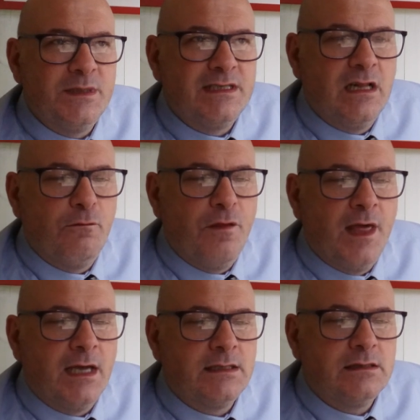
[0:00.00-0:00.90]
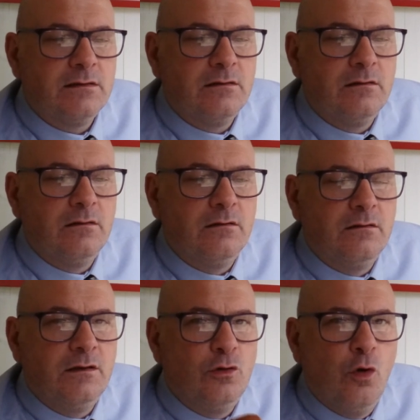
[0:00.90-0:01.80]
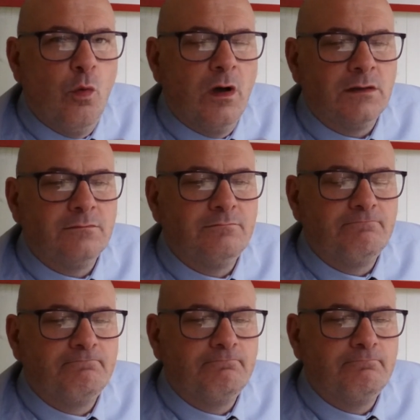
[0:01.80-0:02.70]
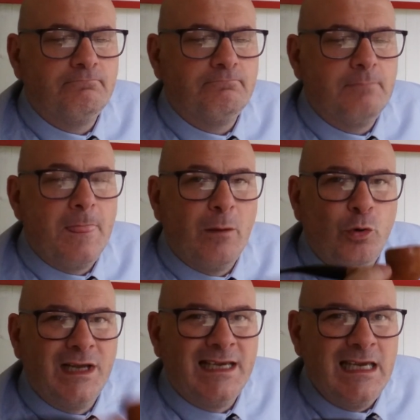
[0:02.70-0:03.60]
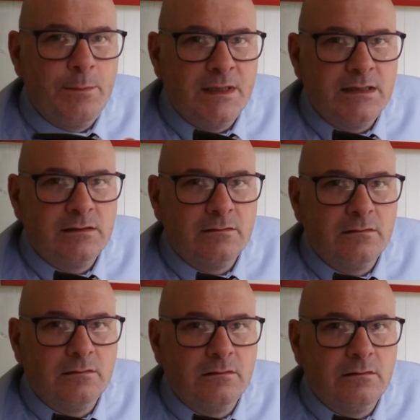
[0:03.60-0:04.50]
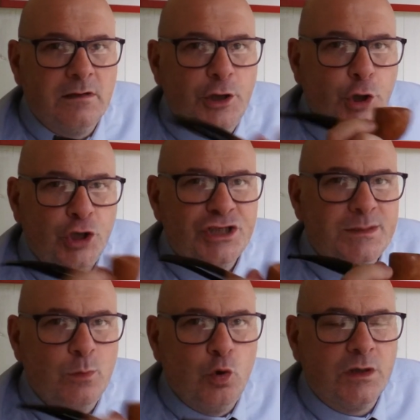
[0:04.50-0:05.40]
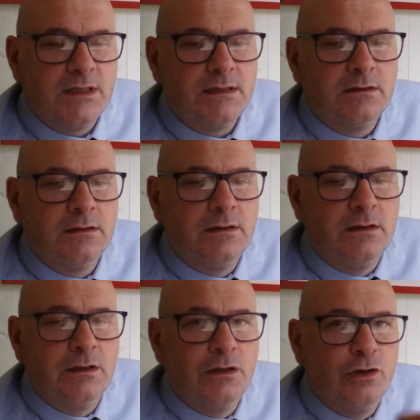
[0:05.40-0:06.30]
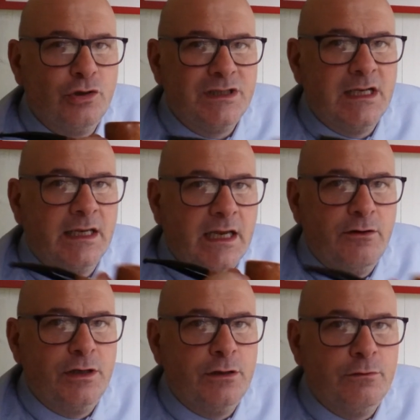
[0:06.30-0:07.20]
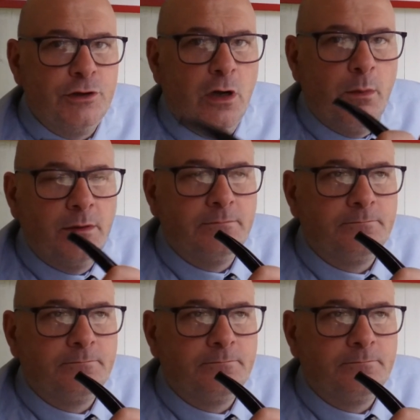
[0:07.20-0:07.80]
to myself that, you know what, I'm going to keep it and not smoke it until I get a new job.